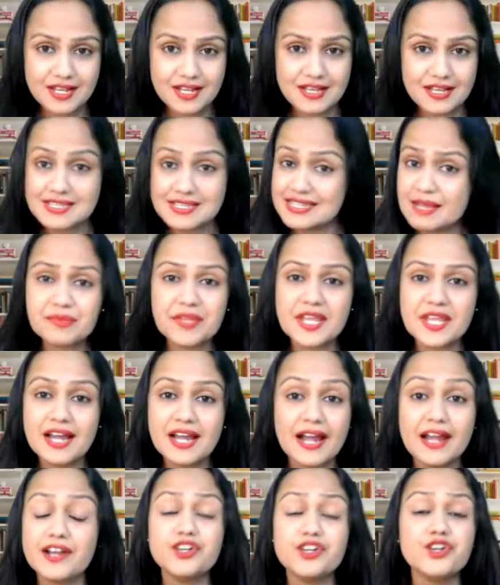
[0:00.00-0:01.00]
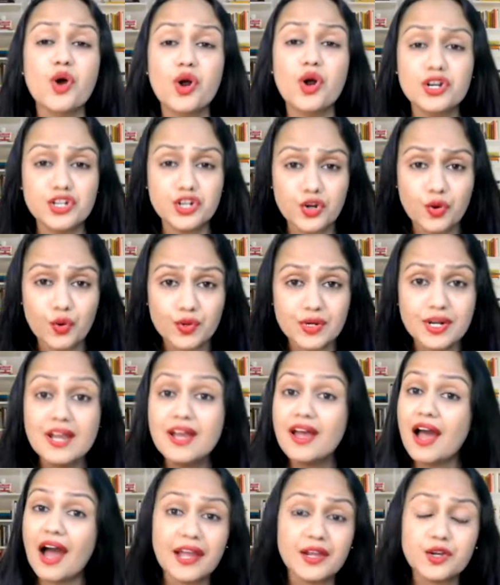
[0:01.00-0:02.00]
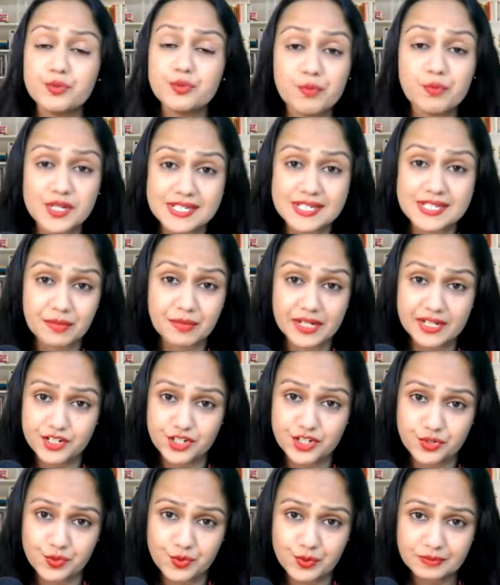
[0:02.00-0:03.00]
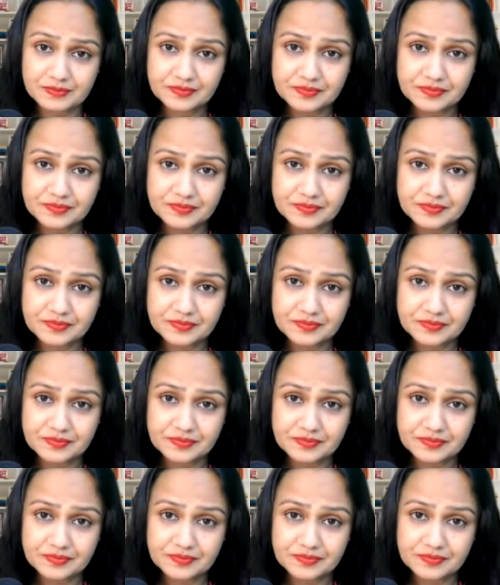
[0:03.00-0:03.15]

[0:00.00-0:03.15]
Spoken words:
something I had not known I could possibly do.